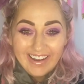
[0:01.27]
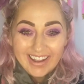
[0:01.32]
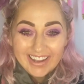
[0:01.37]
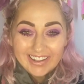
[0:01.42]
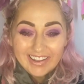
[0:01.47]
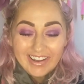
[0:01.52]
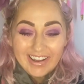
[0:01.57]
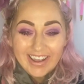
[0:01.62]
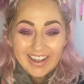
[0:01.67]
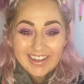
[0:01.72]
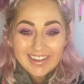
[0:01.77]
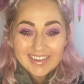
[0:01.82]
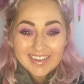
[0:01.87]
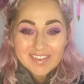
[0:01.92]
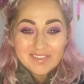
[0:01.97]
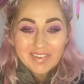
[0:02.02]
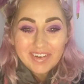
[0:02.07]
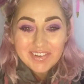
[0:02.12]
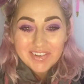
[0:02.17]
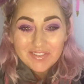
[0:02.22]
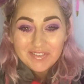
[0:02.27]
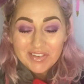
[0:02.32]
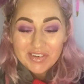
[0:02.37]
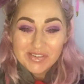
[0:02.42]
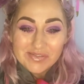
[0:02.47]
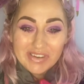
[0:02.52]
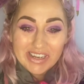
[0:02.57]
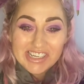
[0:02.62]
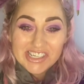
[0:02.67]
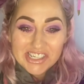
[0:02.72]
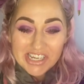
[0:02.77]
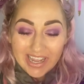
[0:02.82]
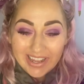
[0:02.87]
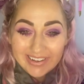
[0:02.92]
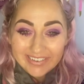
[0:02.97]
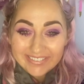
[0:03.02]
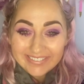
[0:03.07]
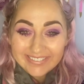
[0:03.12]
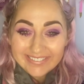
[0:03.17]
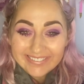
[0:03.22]
Hi guys, welcome to my
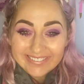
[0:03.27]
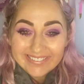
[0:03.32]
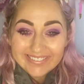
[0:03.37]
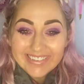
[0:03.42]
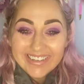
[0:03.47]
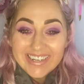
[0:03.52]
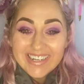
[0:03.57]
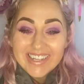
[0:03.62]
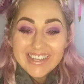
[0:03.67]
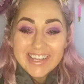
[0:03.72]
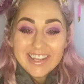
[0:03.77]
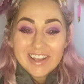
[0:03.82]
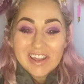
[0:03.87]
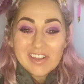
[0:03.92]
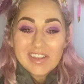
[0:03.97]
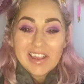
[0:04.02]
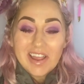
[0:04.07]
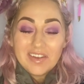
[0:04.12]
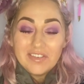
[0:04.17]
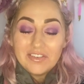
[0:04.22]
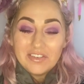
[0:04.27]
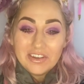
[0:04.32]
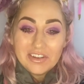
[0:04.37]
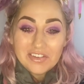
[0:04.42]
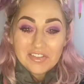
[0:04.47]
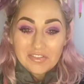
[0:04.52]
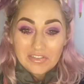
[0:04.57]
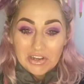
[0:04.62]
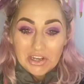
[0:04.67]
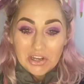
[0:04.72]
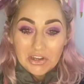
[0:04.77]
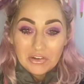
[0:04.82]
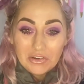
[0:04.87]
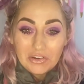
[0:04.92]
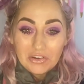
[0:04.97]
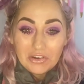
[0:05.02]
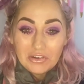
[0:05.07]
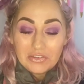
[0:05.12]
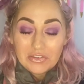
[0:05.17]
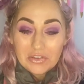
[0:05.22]
channel. This is our first video.
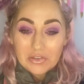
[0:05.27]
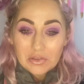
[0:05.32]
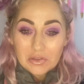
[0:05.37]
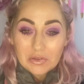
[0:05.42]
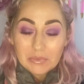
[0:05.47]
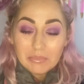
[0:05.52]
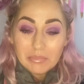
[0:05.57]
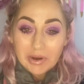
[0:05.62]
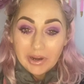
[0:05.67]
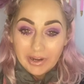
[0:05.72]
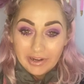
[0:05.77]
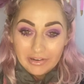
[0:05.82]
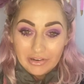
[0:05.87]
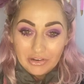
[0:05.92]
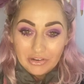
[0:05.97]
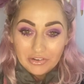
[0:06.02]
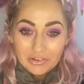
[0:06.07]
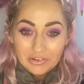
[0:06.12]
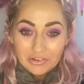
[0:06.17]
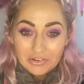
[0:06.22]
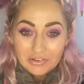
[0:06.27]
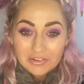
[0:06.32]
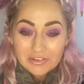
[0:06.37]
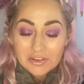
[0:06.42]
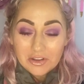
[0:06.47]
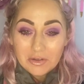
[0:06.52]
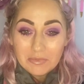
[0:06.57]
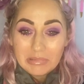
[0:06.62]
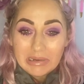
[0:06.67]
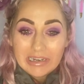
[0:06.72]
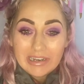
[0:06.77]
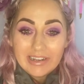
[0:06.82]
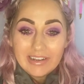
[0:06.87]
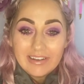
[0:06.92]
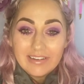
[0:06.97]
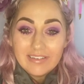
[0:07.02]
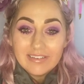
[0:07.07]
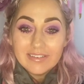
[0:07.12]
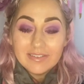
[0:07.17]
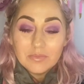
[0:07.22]
This is brand new, so
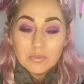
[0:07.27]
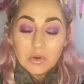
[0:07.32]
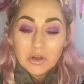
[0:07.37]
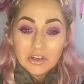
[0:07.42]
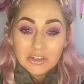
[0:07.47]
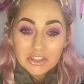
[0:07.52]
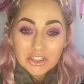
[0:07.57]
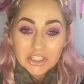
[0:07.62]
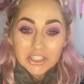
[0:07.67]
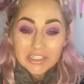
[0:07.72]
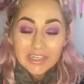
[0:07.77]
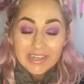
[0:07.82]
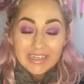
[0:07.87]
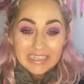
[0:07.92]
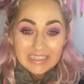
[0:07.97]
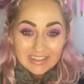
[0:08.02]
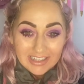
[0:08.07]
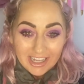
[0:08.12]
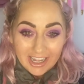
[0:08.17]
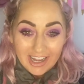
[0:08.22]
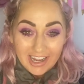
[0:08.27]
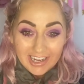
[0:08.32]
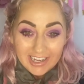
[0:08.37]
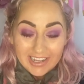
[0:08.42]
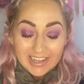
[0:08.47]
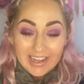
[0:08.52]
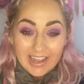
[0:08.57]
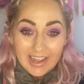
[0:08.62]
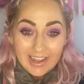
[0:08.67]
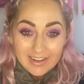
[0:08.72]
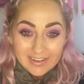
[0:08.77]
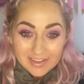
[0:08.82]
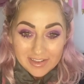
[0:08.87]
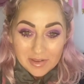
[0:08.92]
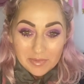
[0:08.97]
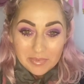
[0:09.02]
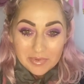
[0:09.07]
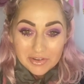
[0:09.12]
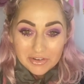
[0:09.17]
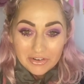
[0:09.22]
please watch, like and
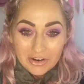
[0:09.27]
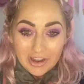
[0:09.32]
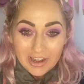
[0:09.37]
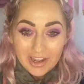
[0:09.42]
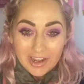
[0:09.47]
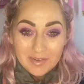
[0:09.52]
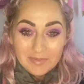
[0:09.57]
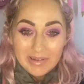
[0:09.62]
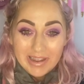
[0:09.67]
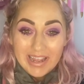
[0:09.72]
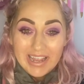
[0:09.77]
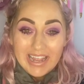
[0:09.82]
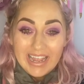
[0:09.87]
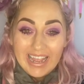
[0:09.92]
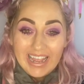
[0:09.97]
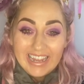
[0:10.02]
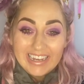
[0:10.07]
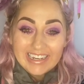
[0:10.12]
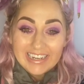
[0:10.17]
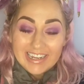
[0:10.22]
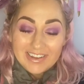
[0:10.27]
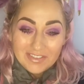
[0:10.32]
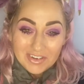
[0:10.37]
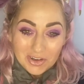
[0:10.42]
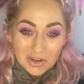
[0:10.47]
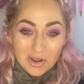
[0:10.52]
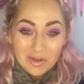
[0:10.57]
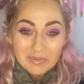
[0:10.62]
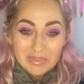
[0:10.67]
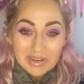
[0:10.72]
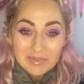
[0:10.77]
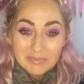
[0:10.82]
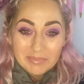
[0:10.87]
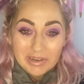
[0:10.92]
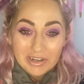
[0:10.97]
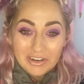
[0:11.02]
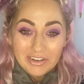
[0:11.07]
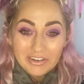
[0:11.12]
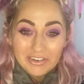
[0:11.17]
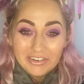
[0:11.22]
subscribe and leave a comment
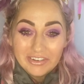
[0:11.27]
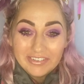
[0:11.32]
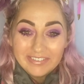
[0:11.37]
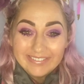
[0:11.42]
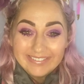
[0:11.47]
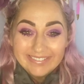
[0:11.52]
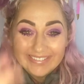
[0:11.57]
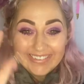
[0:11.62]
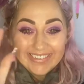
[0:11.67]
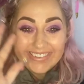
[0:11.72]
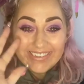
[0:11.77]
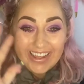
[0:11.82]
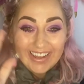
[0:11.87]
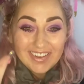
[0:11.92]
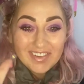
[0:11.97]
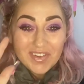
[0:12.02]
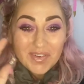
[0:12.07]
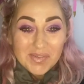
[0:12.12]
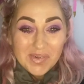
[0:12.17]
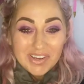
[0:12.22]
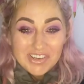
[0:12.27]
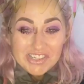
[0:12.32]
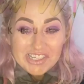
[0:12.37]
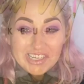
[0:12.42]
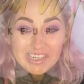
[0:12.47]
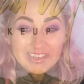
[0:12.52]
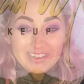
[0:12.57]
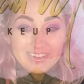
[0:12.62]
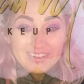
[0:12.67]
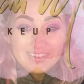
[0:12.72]
below. Thanks for watching.